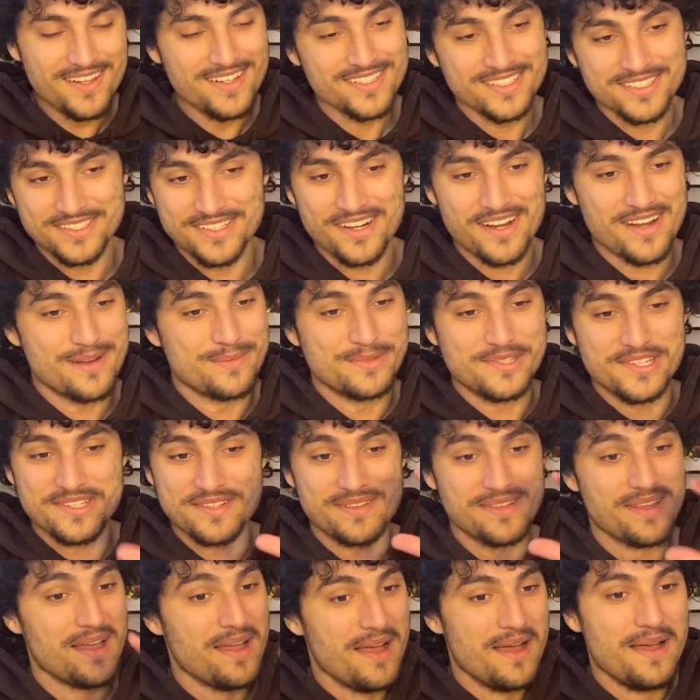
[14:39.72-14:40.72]
sorry, I'm
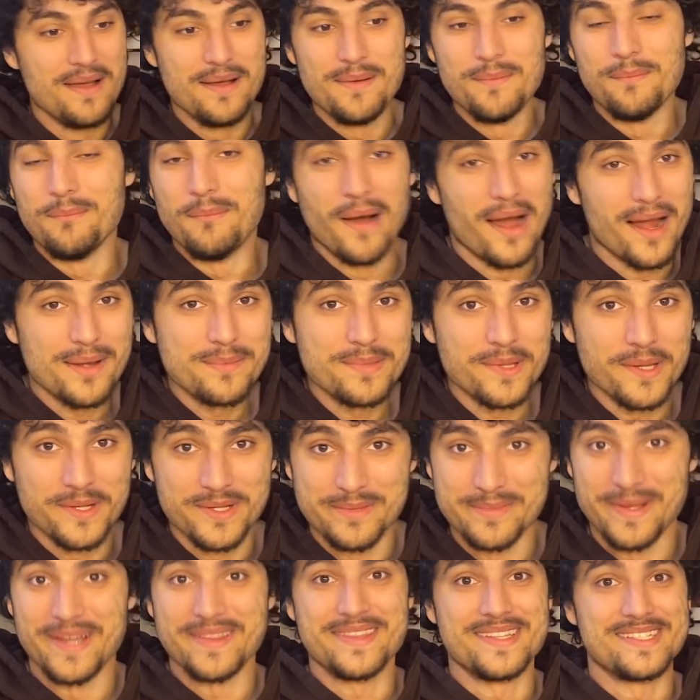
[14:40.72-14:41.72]
just mind
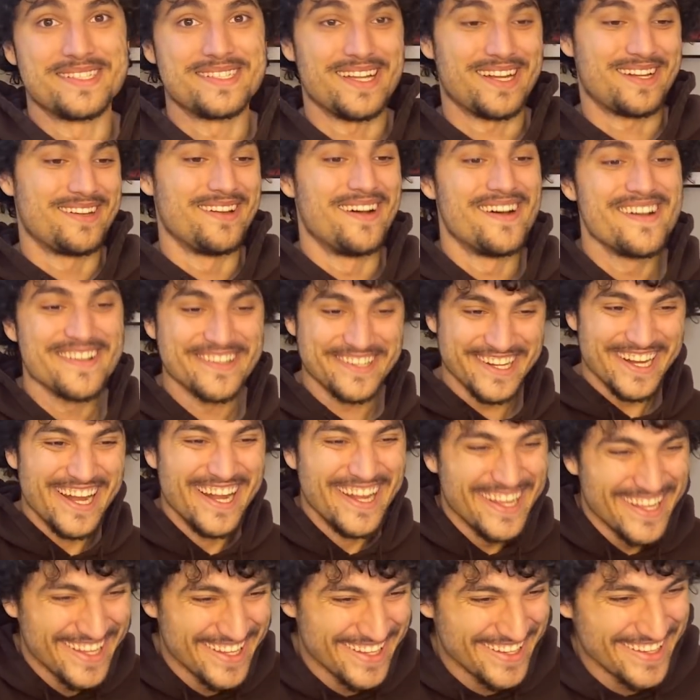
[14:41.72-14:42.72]
blown about this technology.
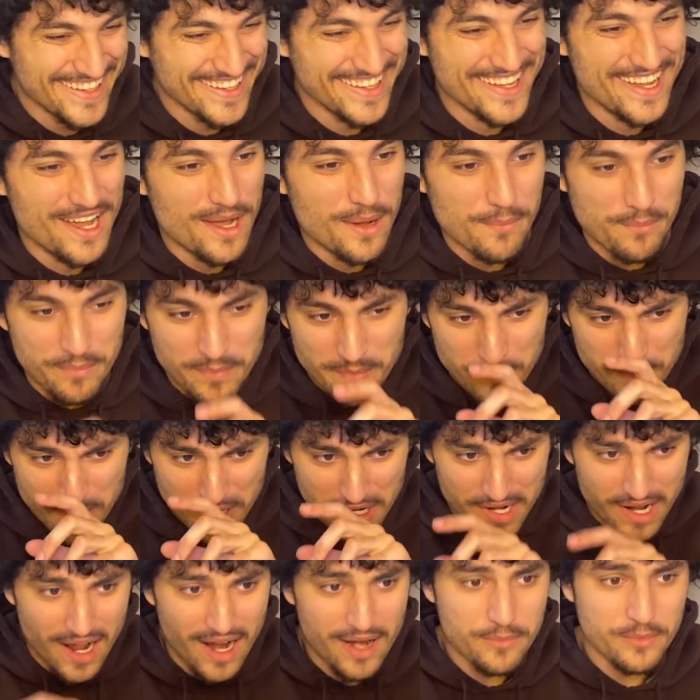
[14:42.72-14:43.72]

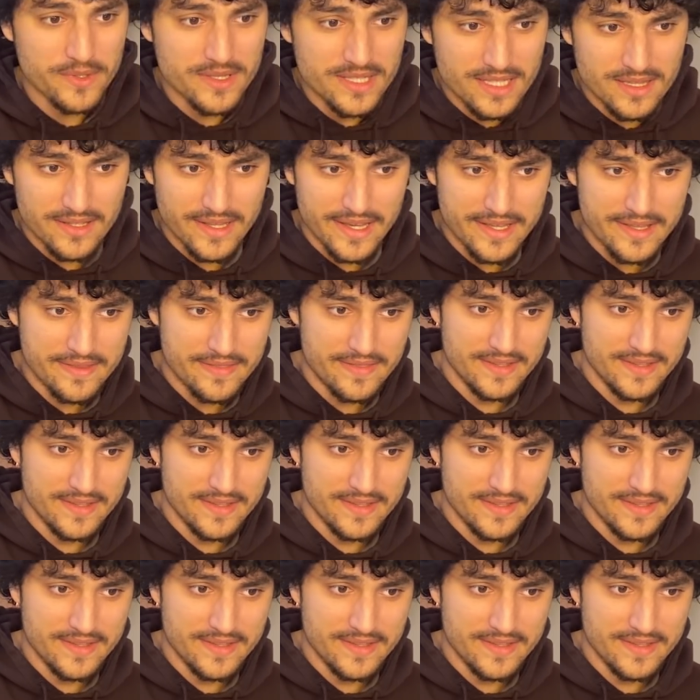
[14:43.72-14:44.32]
But I really like